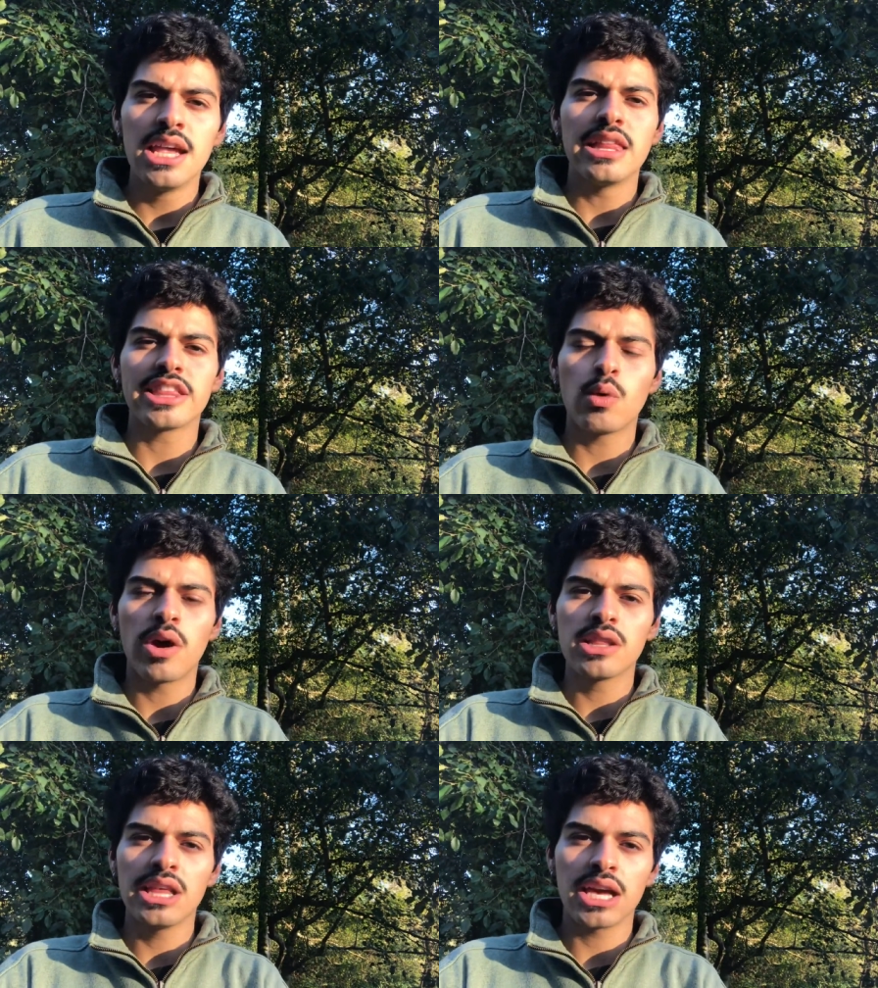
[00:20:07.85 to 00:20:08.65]
Like they
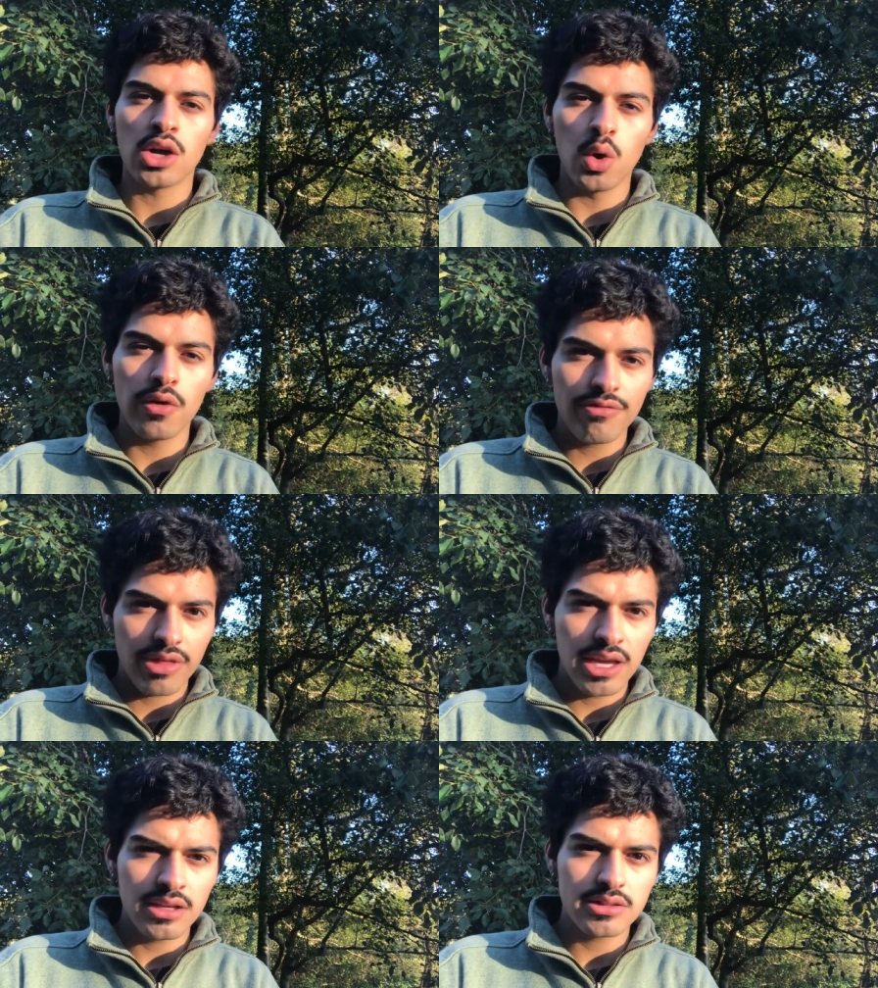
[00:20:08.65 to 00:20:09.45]
want to let go of
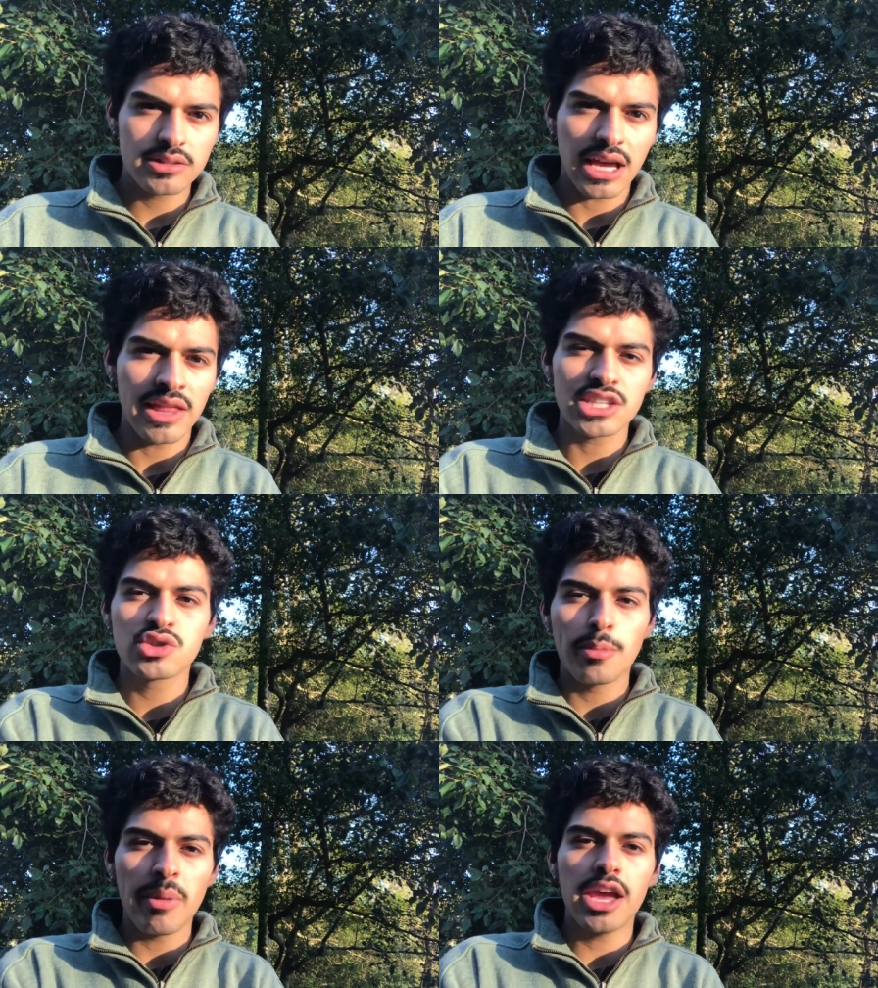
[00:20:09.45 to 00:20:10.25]
things. That's
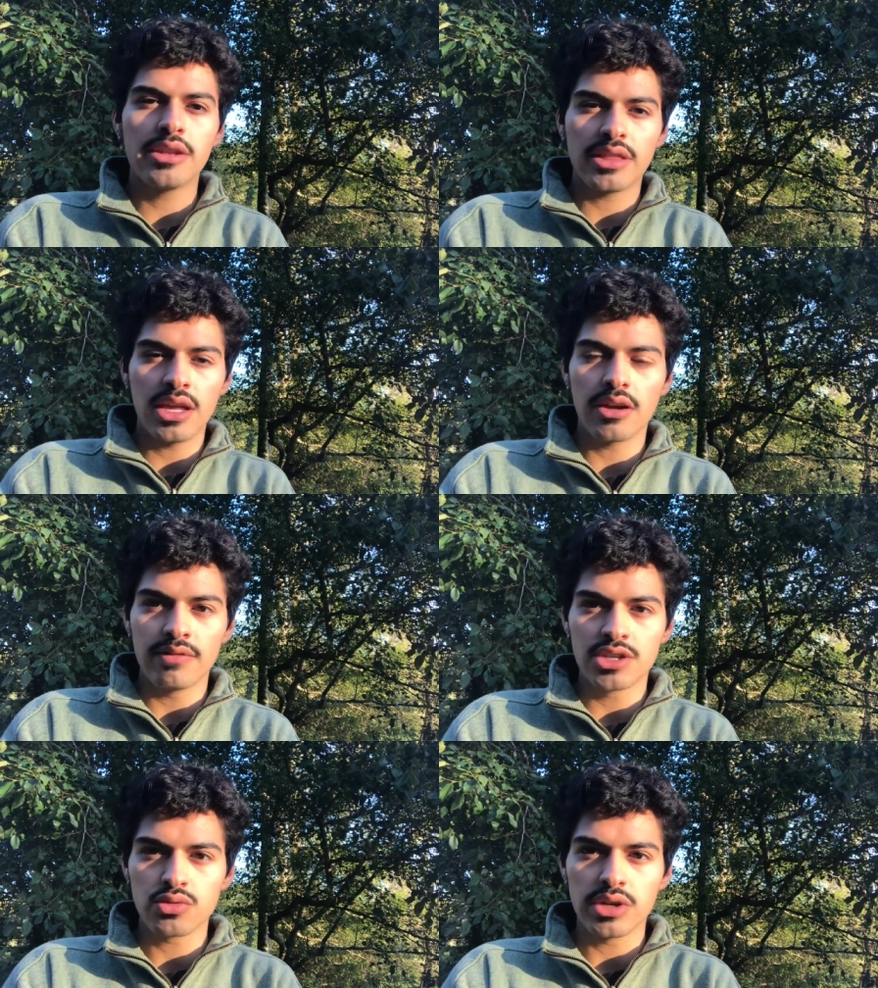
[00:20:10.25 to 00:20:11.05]
the main thing of
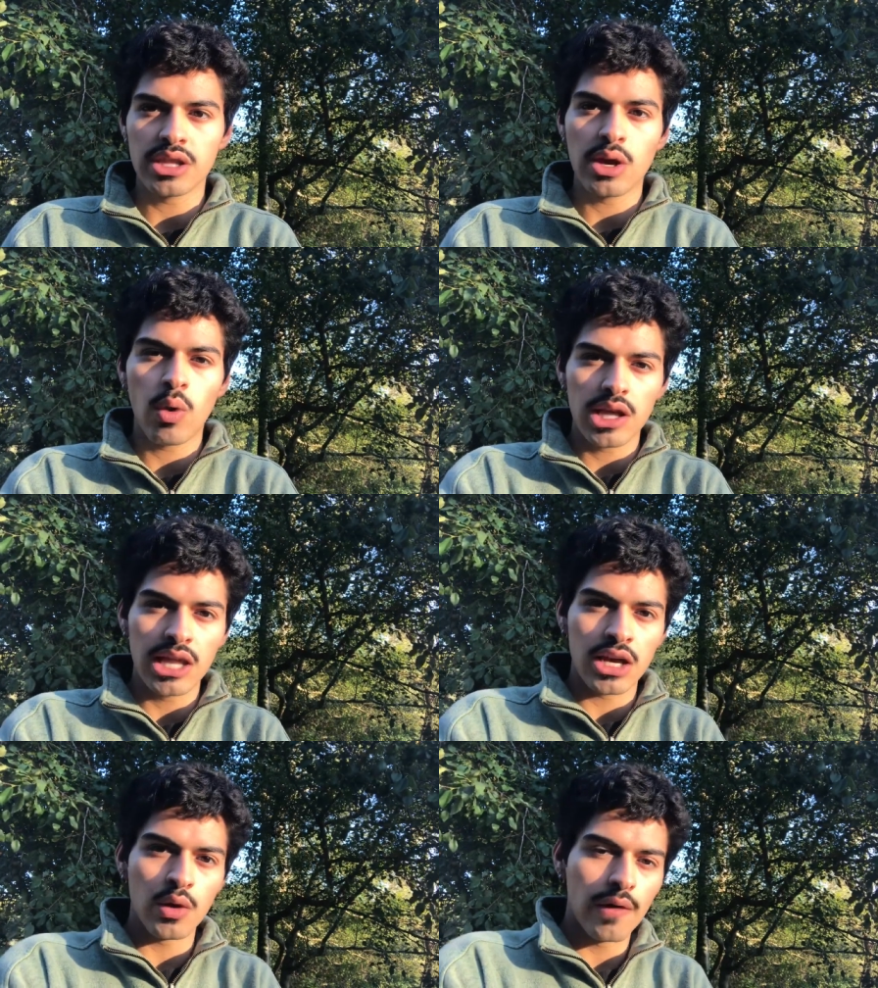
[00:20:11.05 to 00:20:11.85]
this reading. They want to
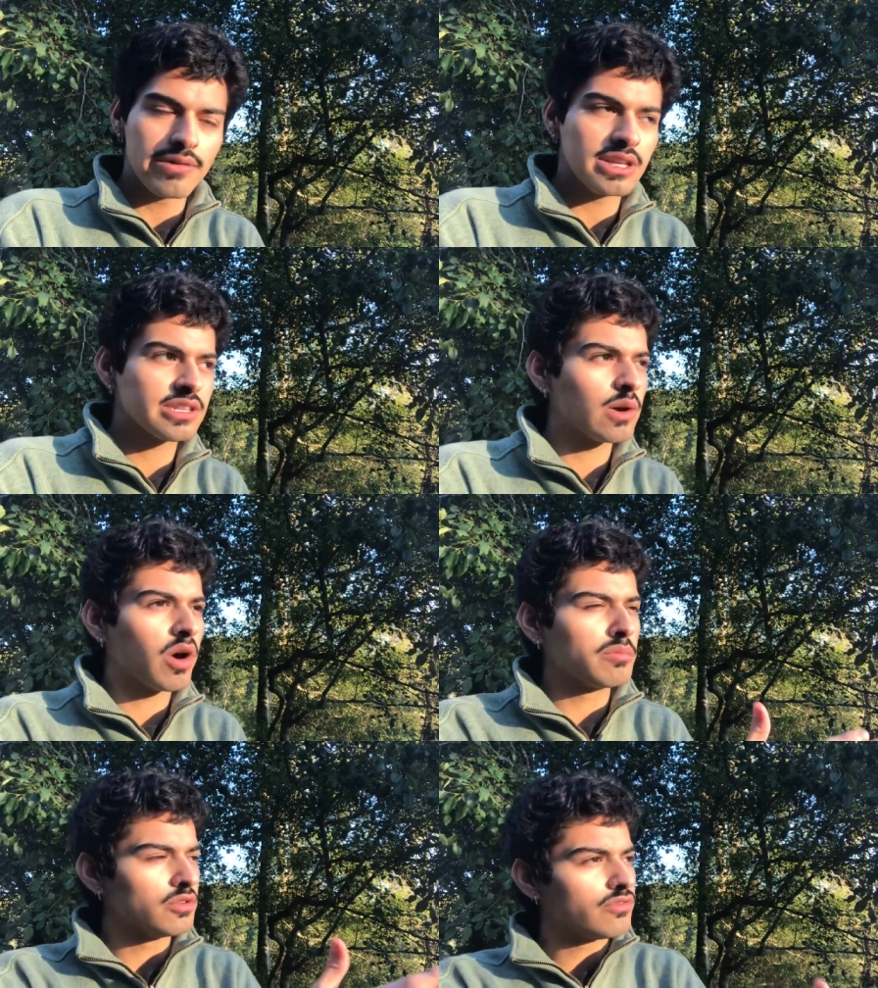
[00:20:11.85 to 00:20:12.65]
let go of things and they
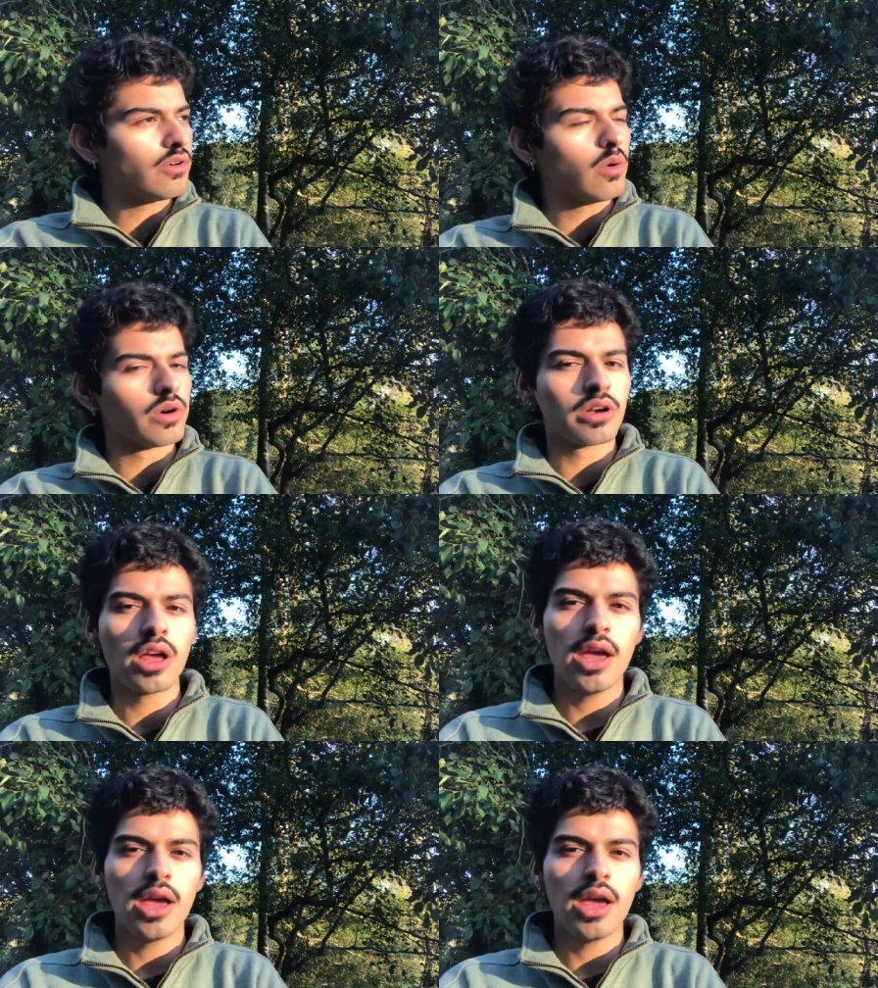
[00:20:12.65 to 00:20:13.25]
want to move forward.